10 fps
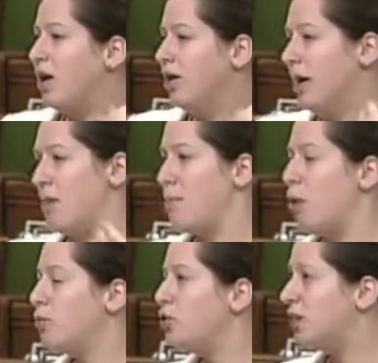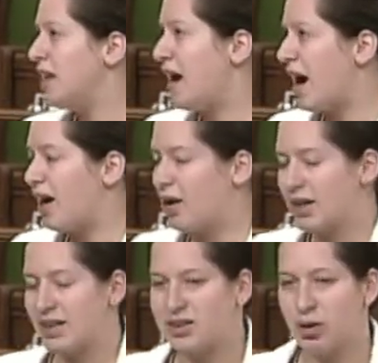if an
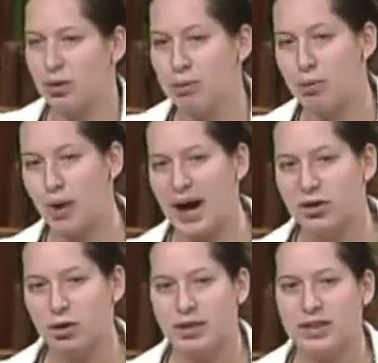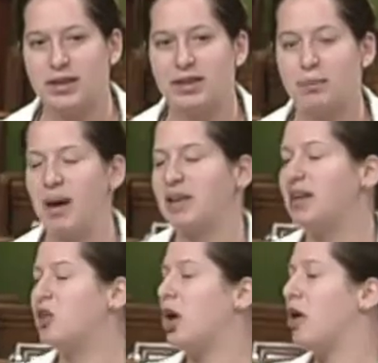incident involving a nuclear bomb